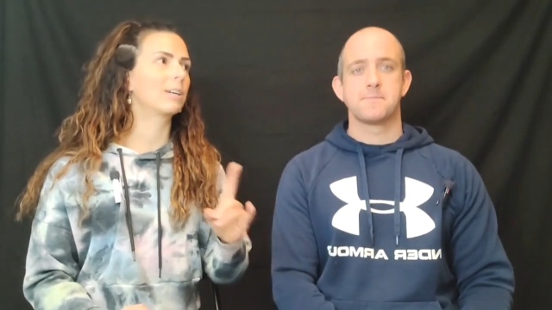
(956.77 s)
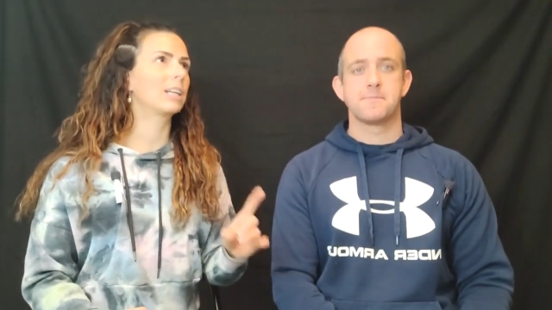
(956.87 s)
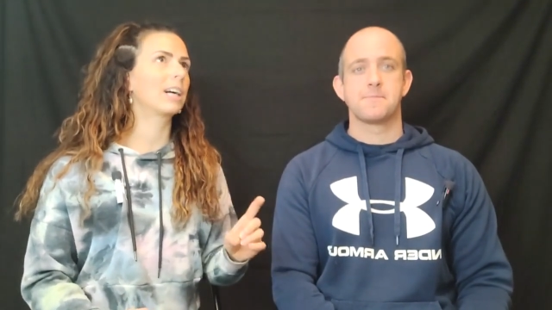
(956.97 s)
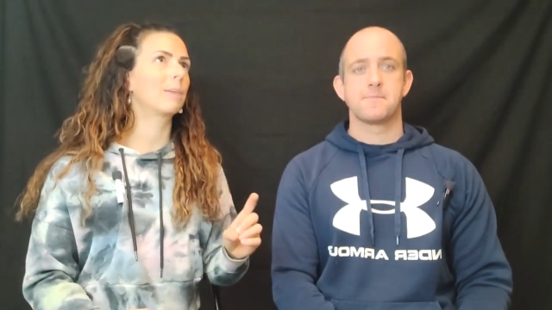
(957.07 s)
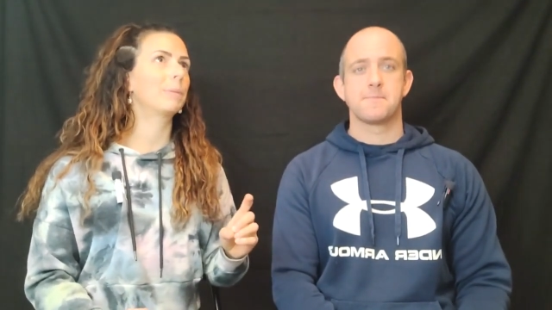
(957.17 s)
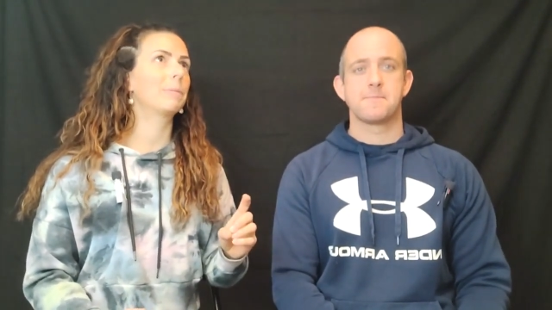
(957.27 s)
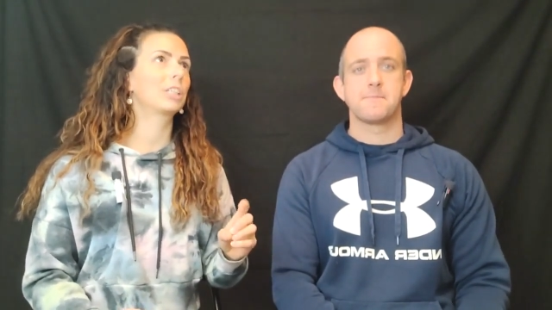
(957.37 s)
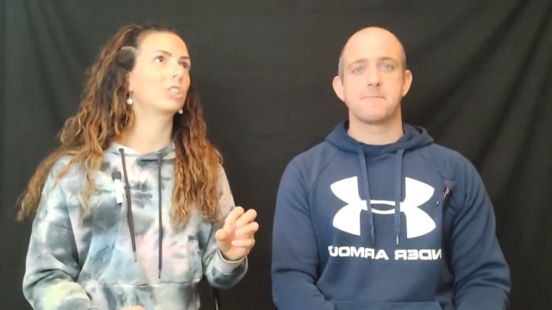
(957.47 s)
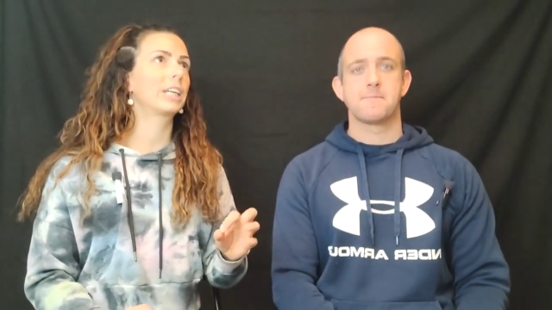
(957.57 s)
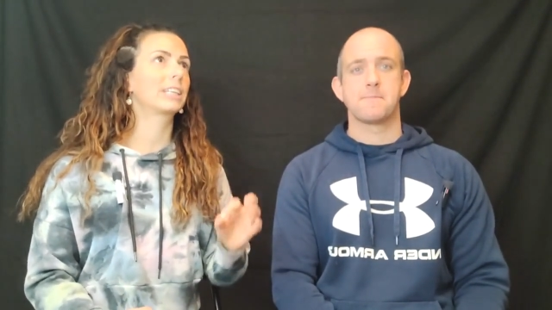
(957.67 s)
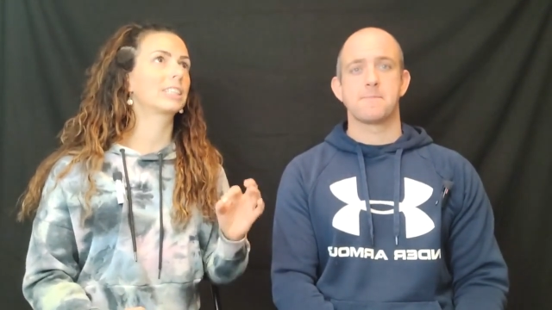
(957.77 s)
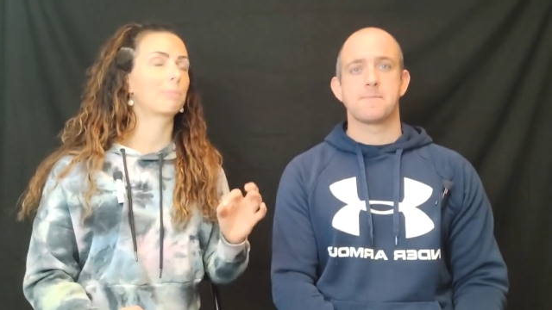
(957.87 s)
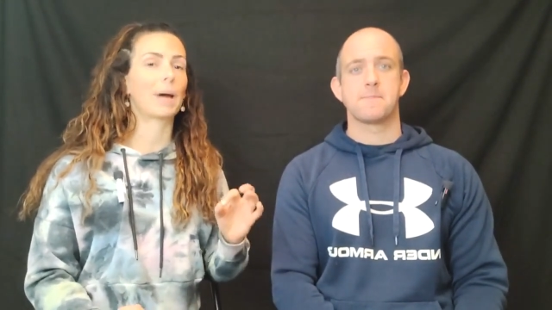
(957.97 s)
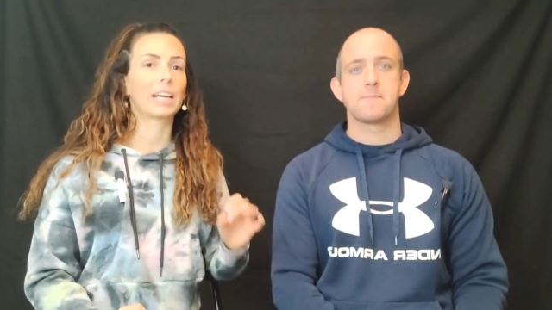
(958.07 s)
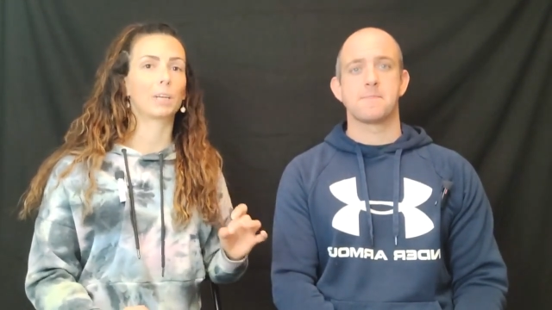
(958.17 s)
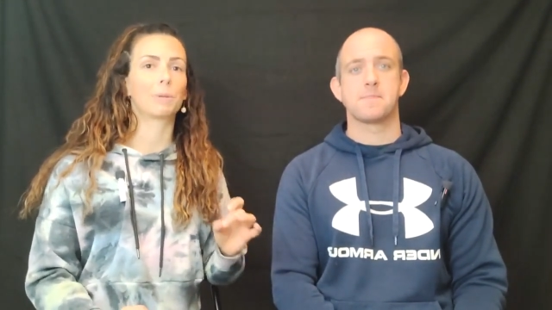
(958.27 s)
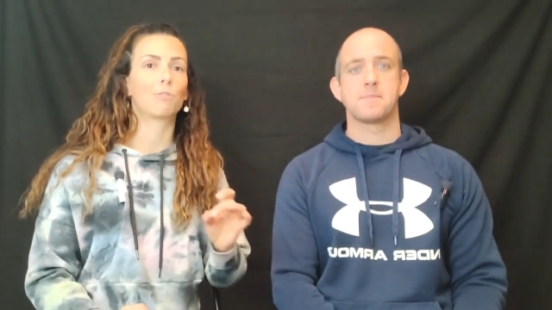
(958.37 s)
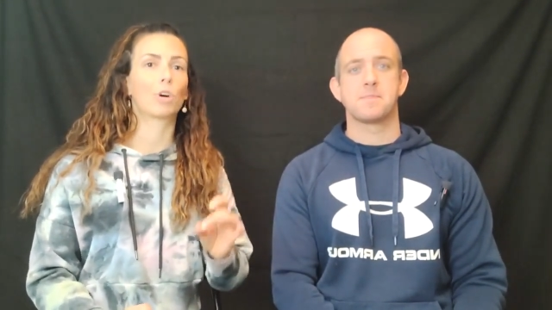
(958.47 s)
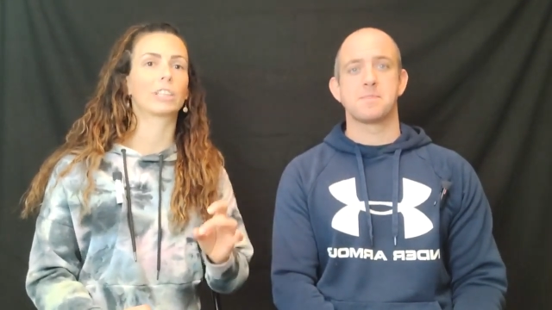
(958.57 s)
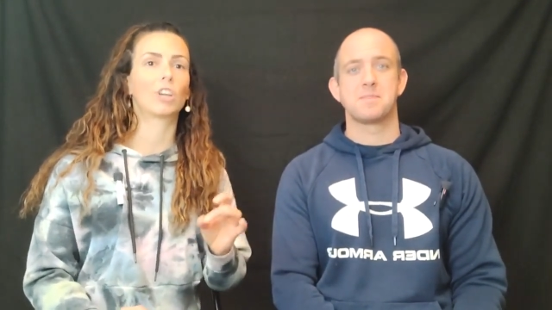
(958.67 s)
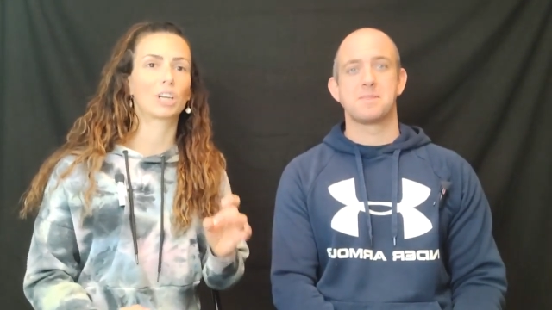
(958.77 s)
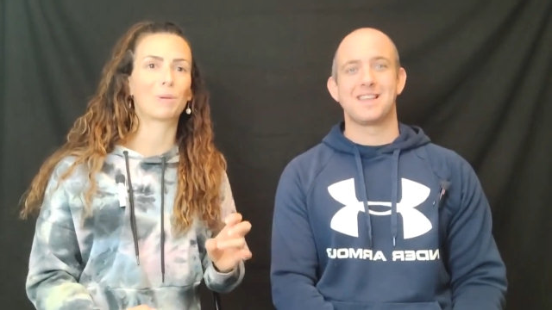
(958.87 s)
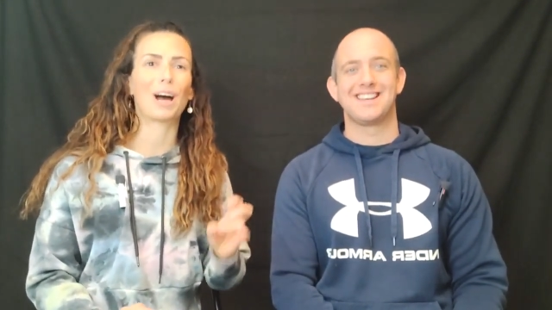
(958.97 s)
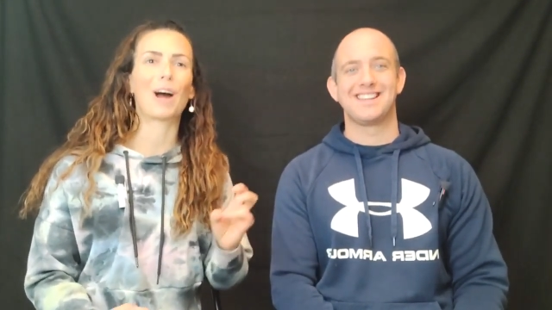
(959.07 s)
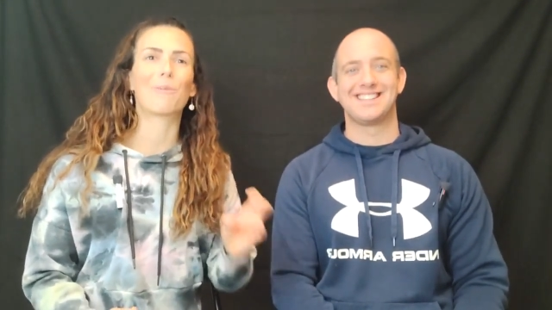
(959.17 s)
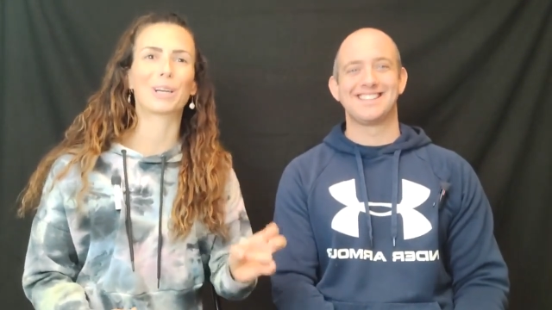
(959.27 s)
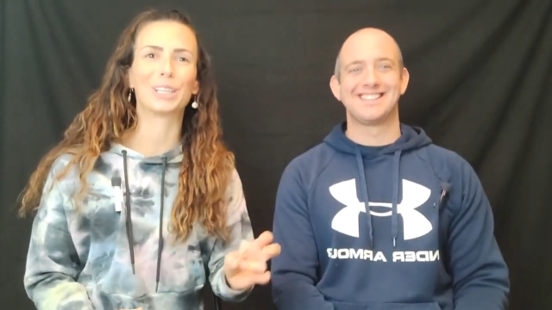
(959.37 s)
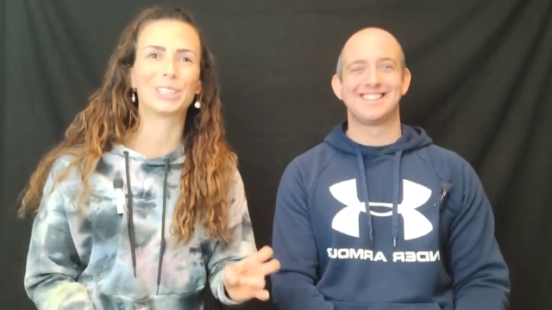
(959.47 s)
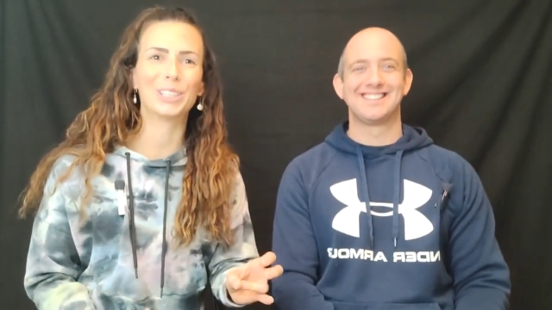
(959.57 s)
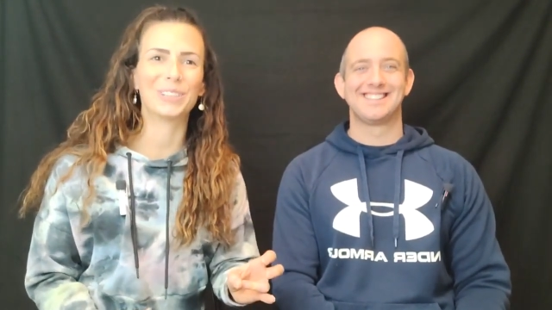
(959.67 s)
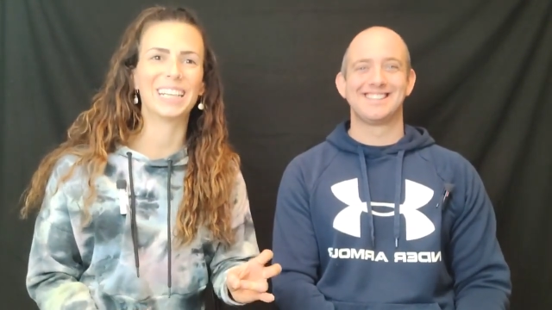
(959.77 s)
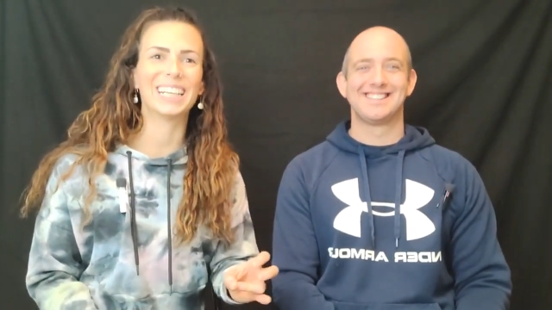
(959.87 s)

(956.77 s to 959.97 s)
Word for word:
Speaker 1: and maybe I should take a step back here before I talk about how we're going to do